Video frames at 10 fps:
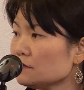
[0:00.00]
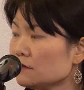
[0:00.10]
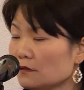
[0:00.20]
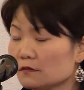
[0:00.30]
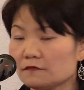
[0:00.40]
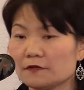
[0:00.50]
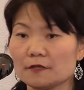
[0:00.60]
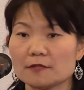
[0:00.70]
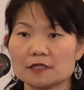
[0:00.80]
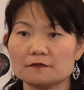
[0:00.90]
don't
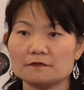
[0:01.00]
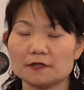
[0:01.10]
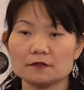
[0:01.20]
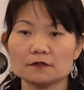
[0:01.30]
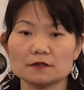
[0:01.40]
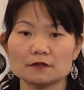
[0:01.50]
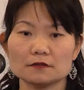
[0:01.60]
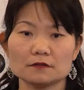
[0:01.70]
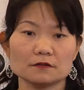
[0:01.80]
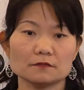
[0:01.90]
very much feel
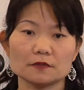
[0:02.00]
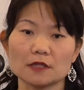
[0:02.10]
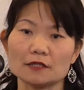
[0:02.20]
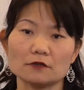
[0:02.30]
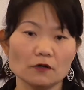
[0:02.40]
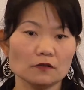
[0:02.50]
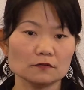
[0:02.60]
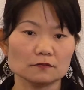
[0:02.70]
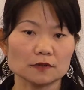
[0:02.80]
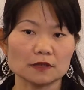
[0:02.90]
at
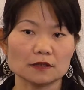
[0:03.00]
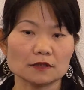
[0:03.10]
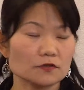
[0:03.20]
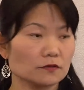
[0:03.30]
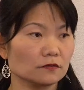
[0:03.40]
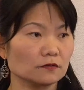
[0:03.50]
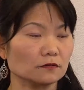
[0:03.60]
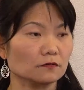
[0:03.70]
home at school?